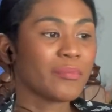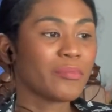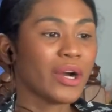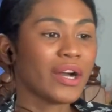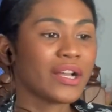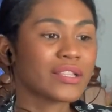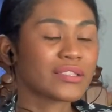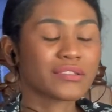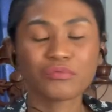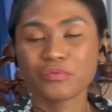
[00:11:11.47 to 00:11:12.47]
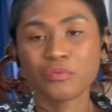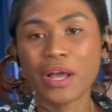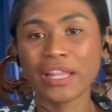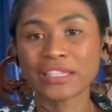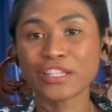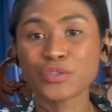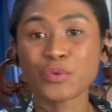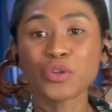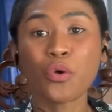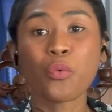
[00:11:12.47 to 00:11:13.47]
but well, at least
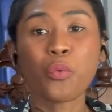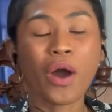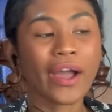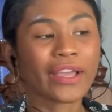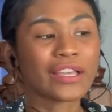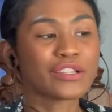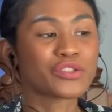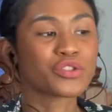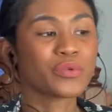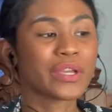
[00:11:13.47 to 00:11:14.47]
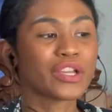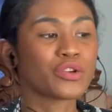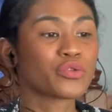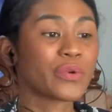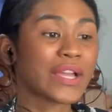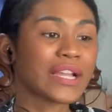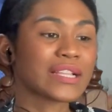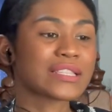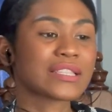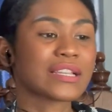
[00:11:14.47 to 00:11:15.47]
we know why he's doing
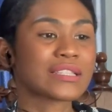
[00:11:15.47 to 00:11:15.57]
great